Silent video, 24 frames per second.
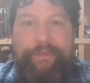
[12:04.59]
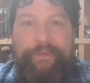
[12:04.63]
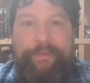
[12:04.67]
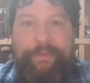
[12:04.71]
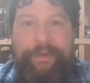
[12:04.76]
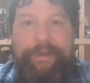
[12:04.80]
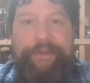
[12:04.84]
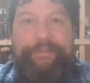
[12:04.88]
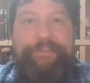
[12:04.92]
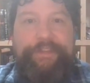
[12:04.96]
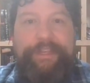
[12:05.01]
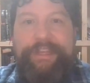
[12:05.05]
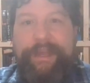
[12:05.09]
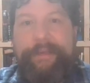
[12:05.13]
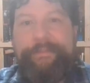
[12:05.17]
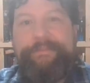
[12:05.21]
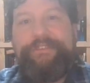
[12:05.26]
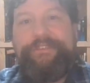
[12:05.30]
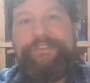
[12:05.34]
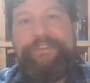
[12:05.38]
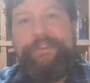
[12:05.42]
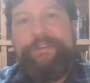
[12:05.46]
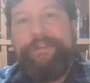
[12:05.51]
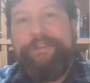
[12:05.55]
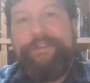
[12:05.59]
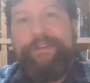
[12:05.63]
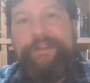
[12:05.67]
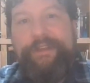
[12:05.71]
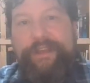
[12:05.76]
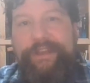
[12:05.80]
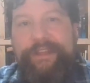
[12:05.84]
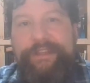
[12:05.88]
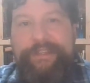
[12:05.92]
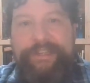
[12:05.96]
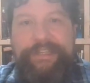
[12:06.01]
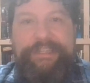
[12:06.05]
What if she comes to your
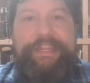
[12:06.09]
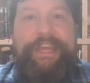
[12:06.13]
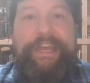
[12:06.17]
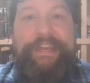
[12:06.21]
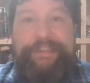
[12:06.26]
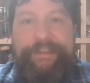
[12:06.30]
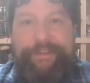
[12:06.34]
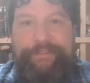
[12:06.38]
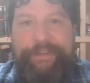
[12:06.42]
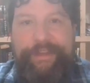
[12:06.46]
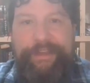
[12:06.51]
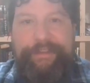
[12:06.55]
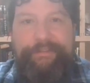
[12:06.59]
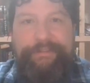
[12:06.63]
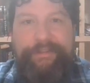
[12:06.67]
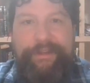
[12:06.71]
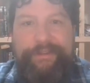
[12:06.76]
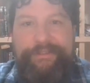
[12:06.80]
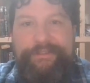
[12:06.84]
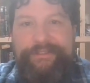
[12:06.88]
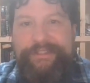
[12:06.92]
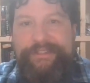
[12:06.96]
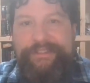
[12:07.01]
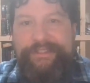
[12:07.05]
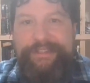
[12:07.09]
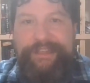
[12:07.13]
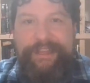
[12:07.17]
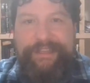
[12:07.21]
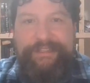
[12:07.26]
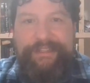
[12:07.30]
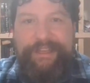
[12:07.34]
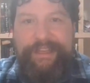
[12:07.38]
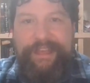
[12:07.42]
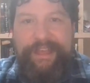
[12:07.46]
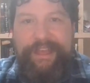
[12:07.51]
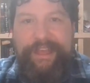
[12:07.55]
detective heroes and
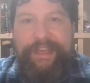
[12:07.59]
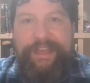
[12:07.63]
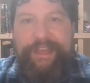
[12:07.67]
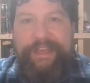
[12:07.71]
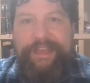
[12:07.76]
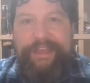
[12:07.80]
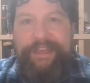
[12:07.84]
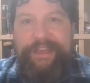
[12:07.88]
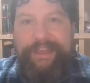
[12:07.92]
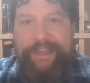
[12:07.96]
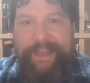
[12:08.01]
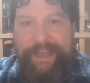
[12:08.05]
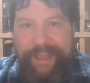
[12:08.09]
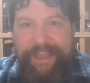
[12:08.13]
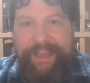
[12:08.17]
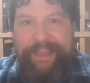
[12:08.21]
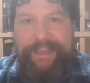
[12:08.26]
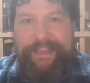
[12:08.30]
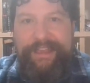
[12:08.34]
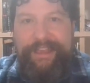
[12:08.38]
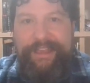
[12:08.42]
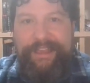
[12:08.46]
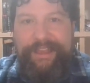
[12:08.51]
says, "Hey,